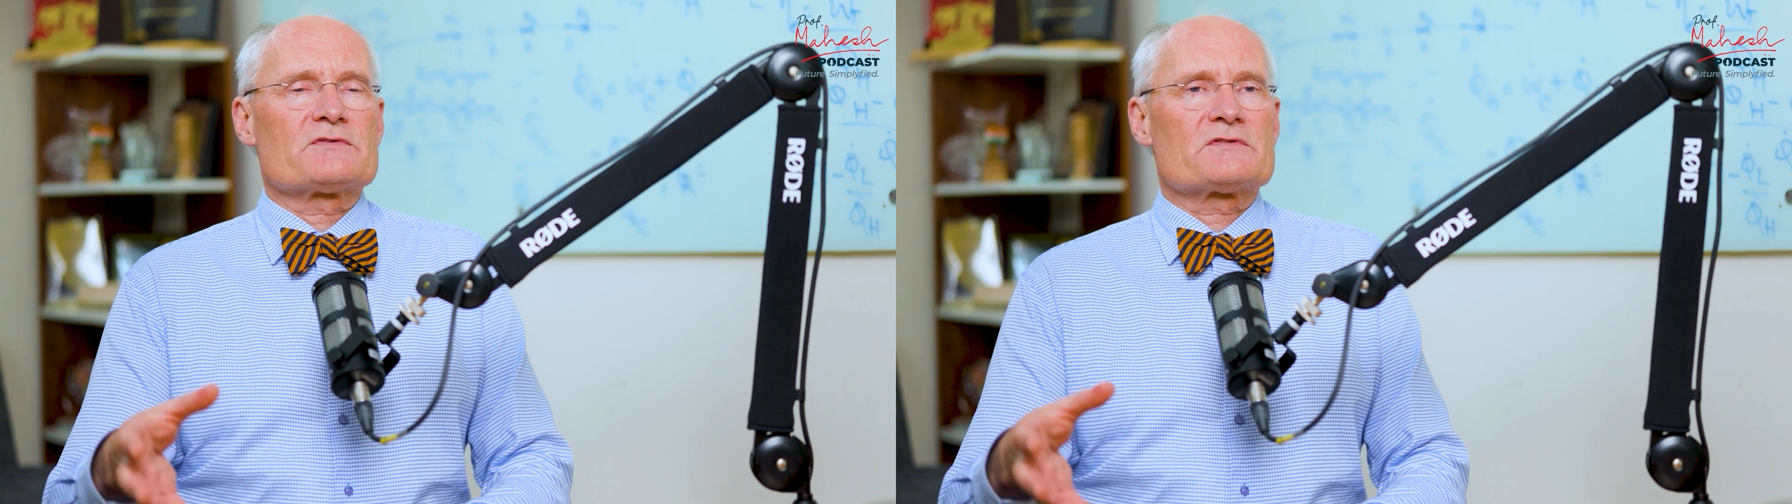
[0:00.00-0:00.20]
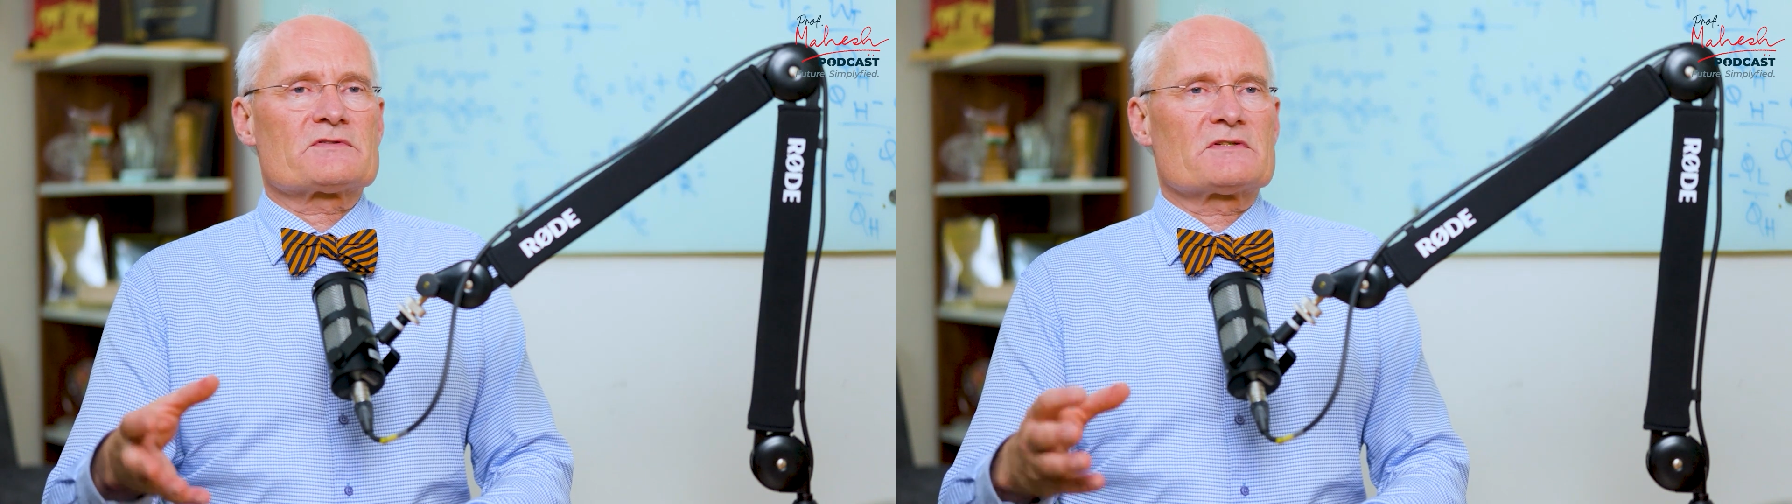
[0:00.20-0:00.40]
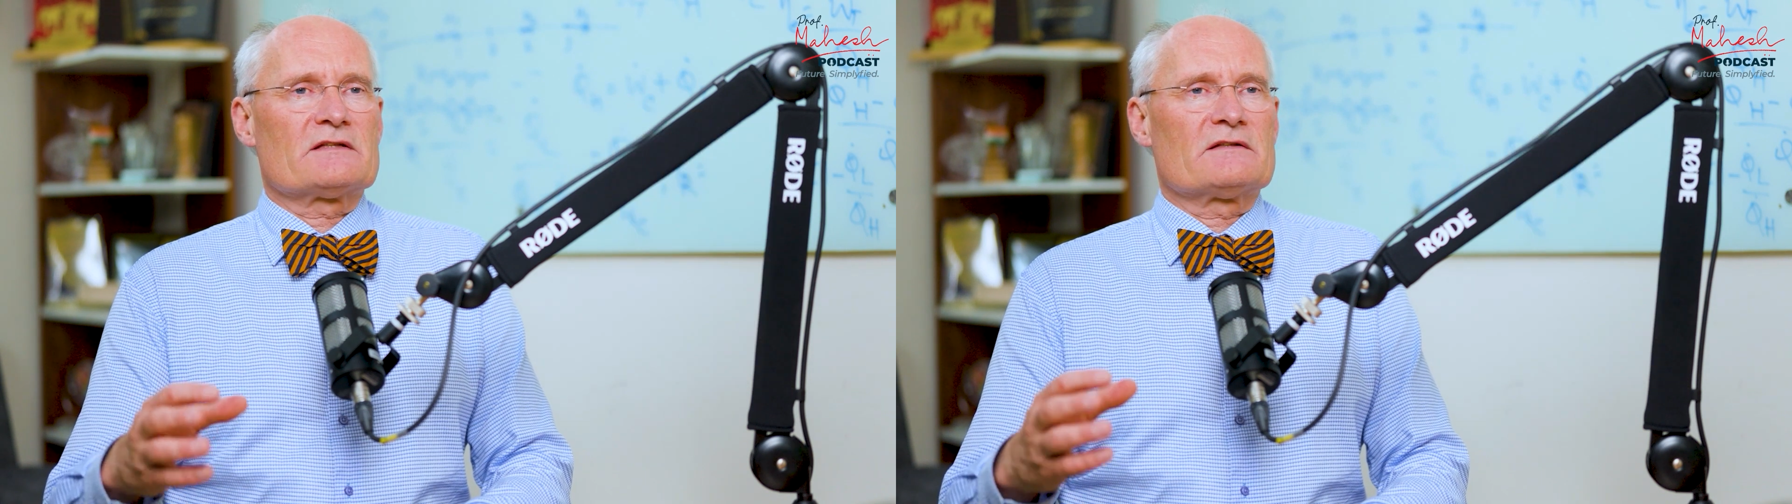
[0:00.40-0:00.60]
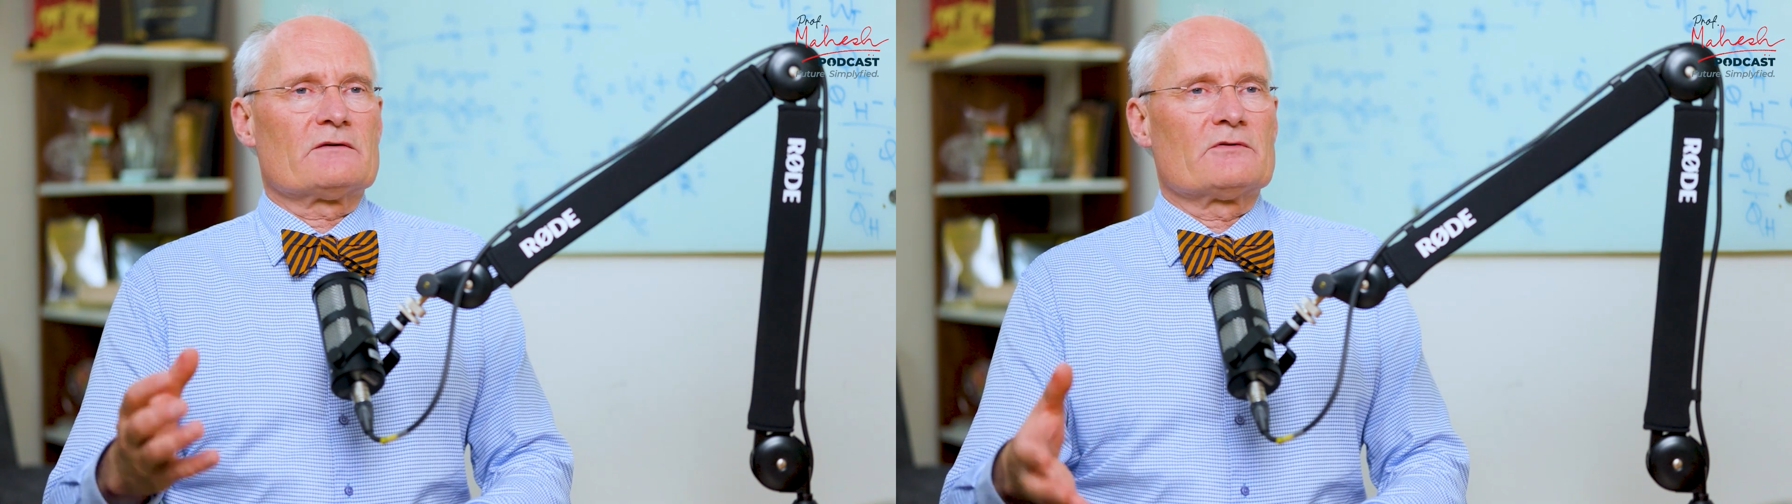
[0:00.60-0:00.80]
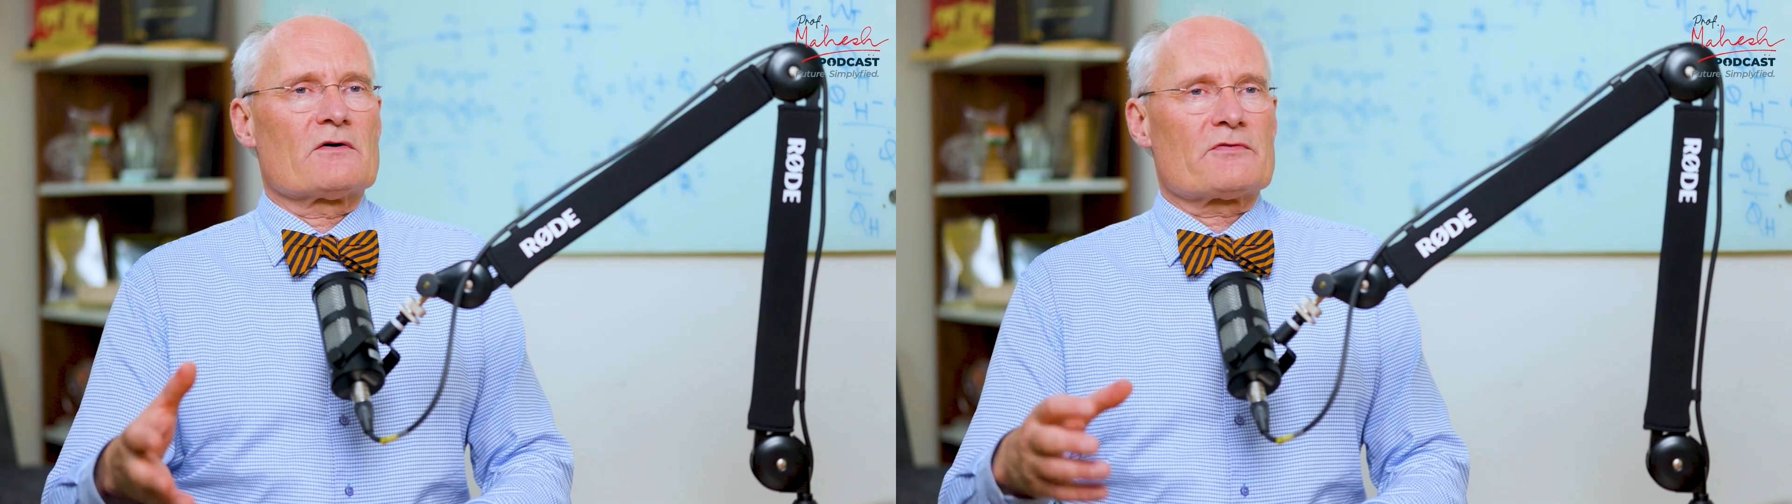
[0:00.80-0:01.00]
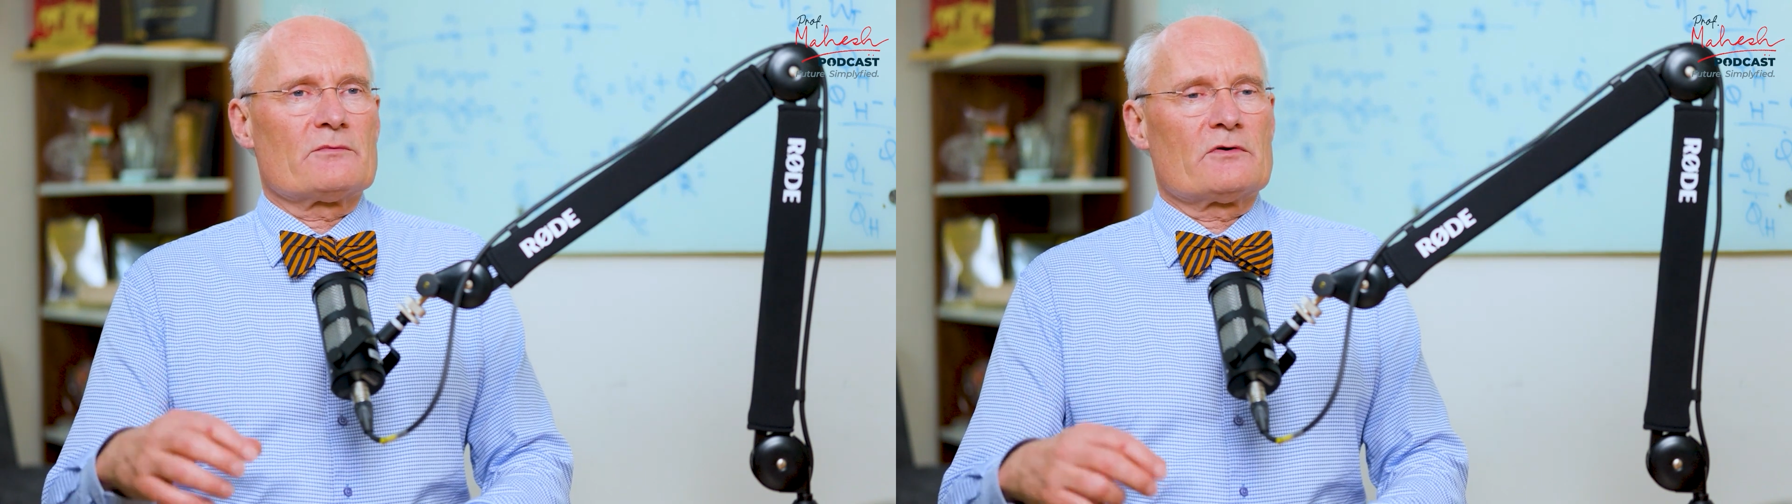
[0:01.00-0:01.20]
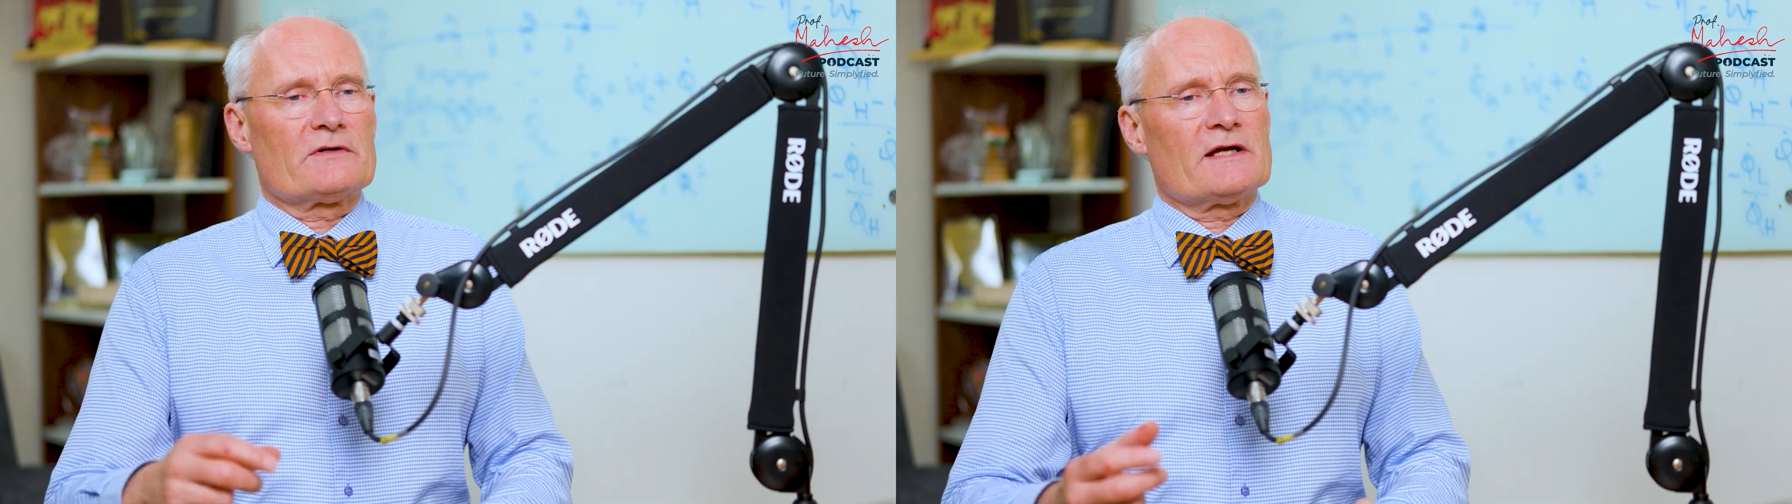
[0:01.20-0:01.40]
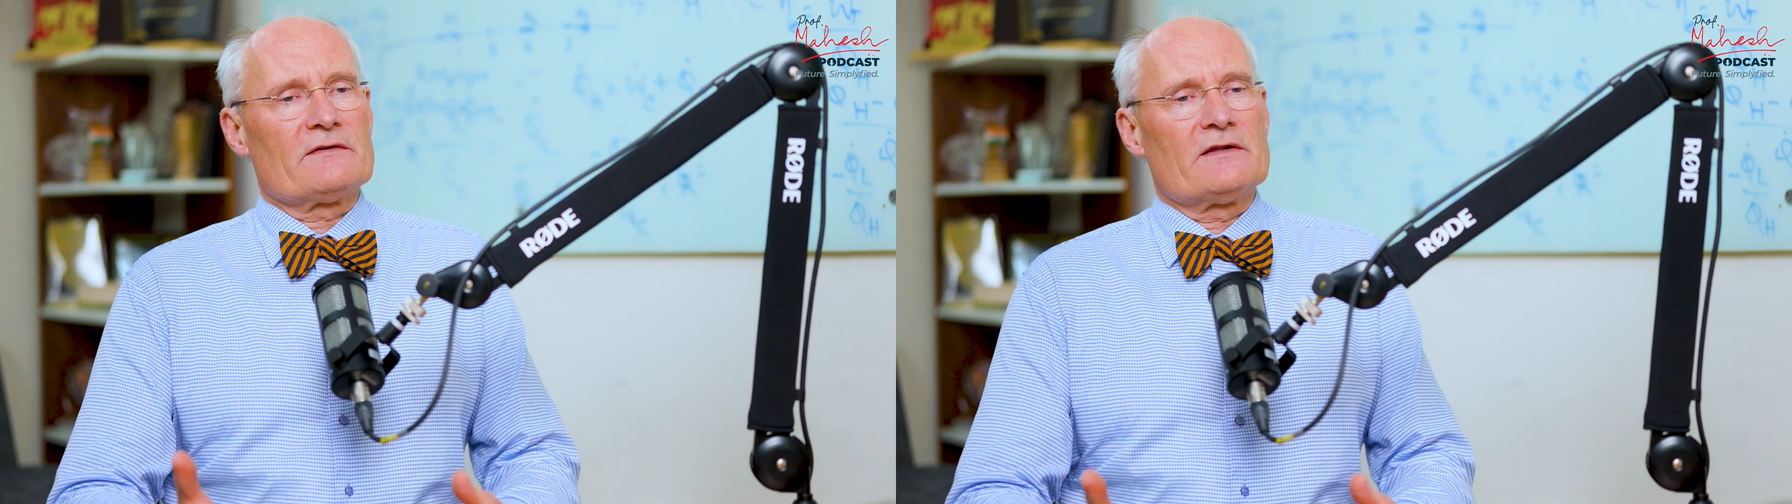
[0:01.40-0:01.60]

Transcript: city of Gothenburg,